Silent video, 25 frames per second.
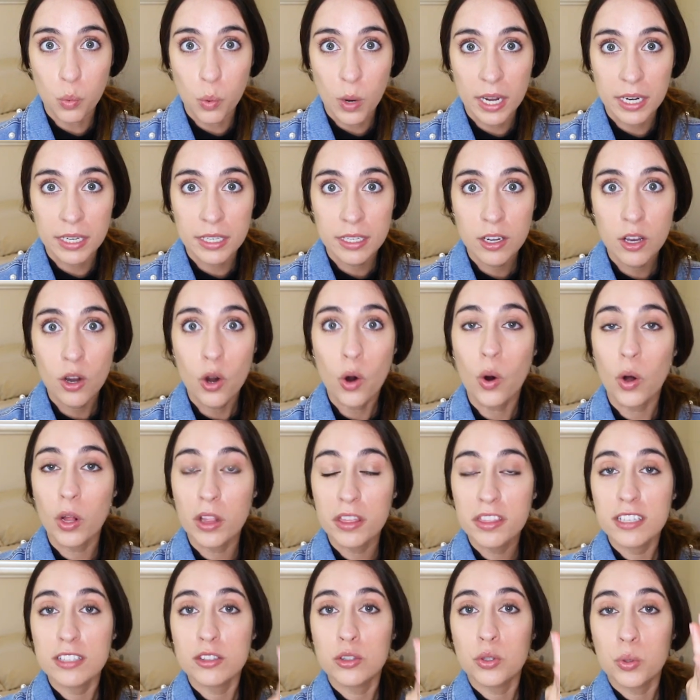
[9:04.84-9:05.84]
one, all
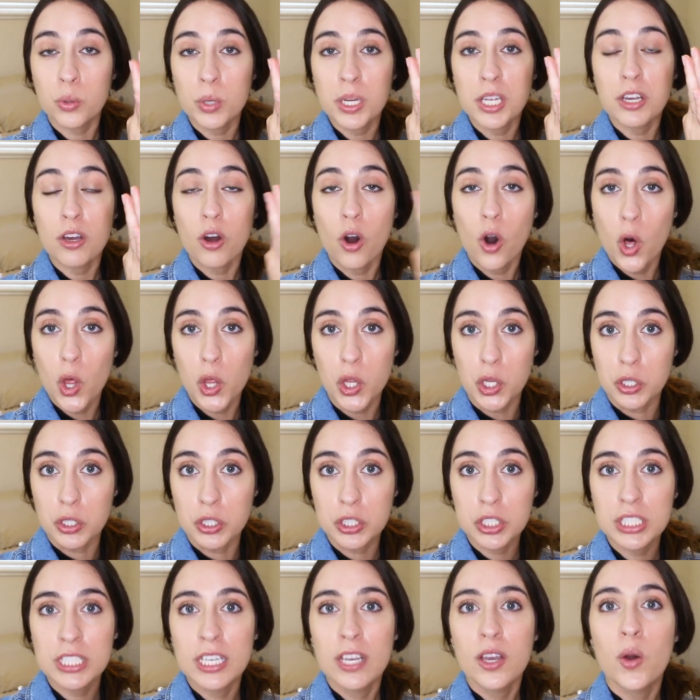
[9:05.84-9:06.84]
the three
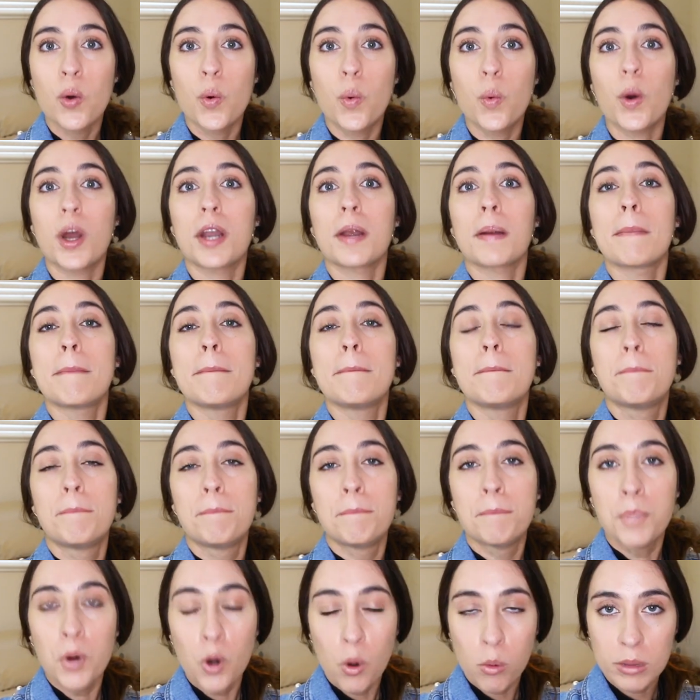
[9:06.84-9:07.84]
others were
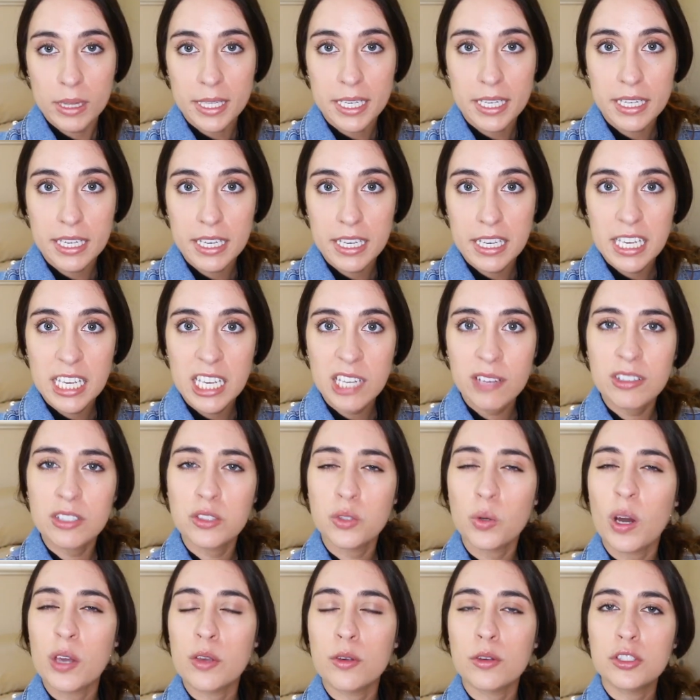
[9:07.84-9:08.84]
public. Even
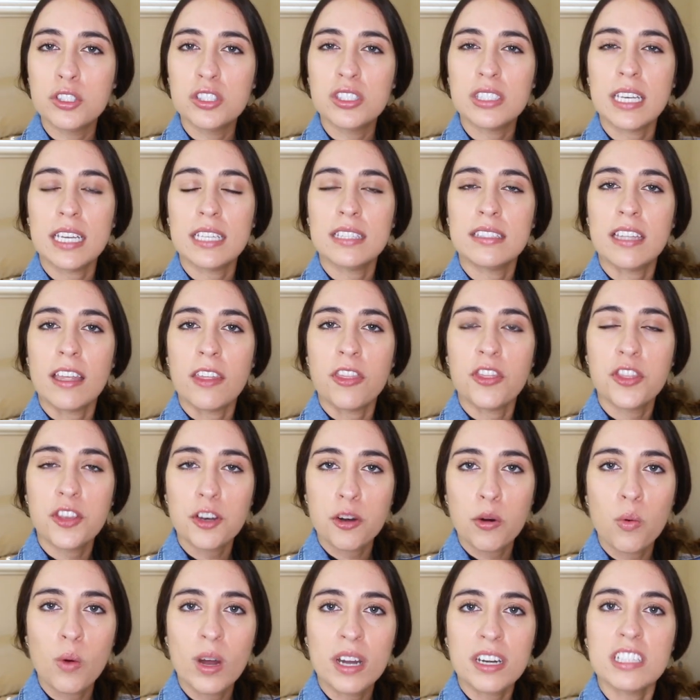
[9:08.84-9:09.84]
though I just said the
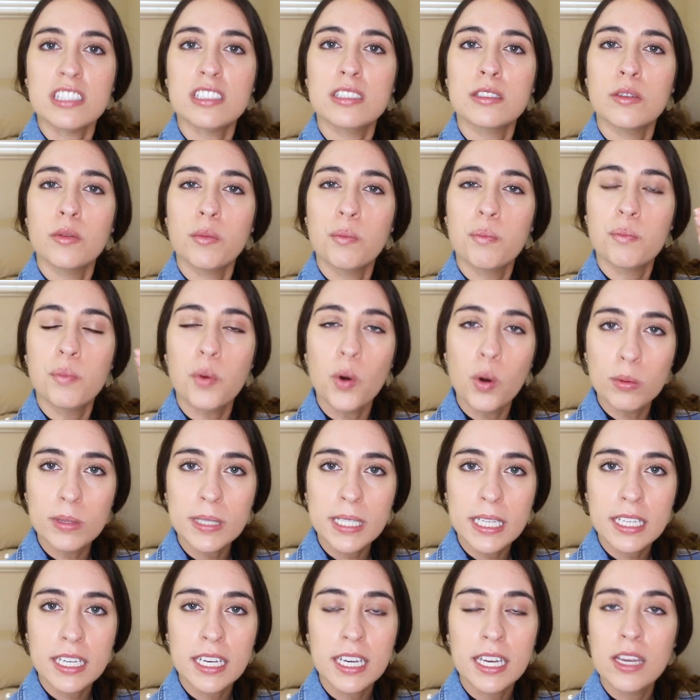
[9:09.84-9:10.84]
third one is
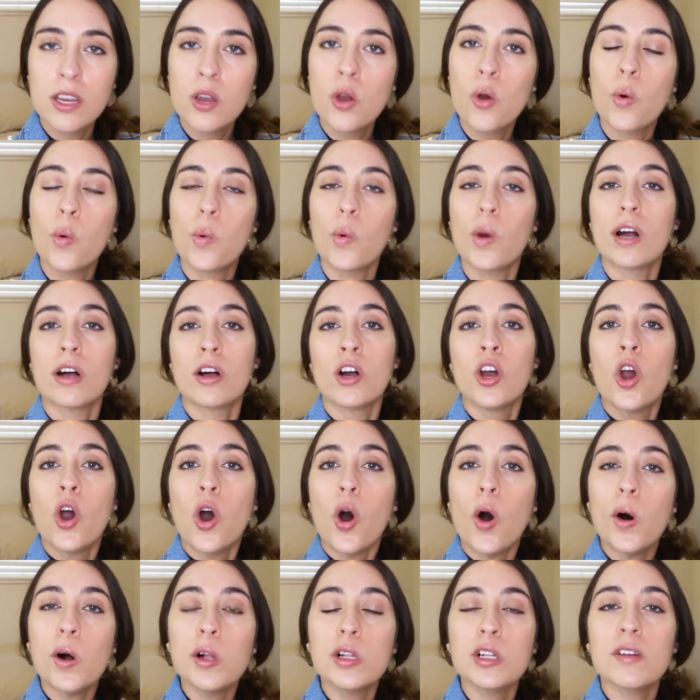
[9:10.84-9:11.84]
public, well,
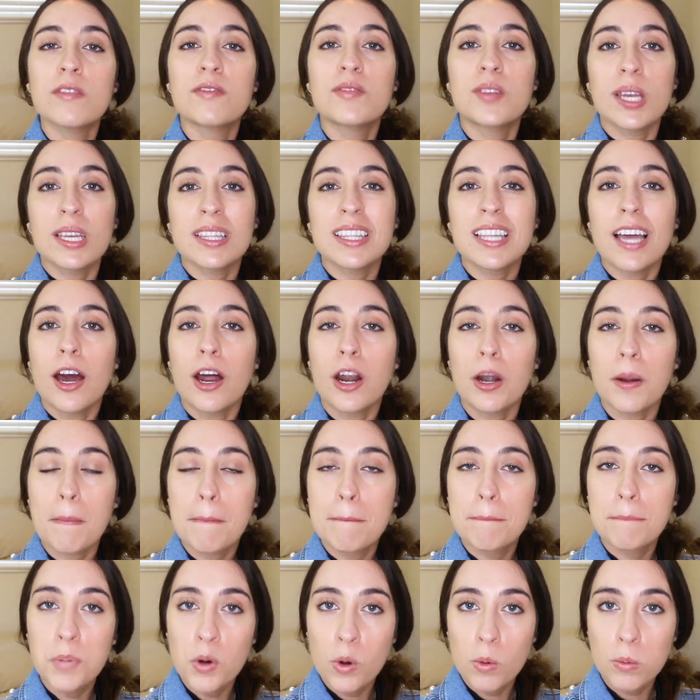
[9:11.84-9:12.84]
all of them are
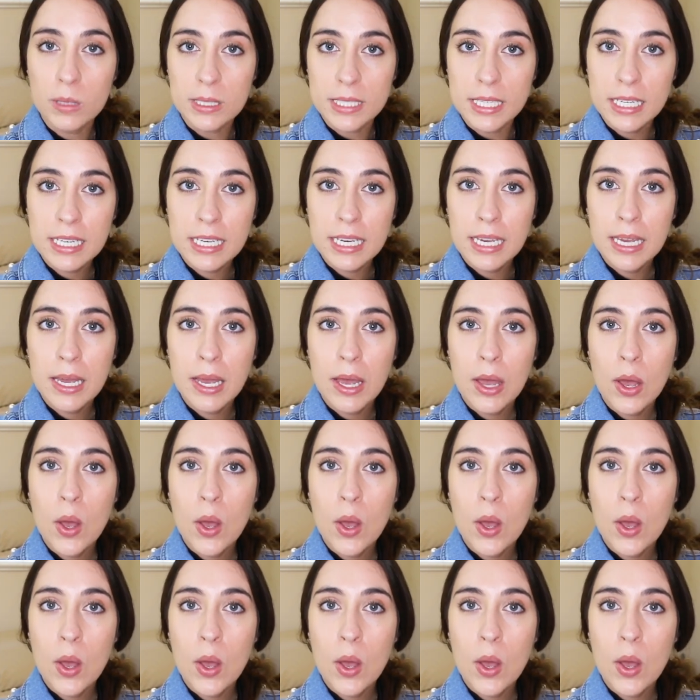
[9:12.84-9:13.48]
public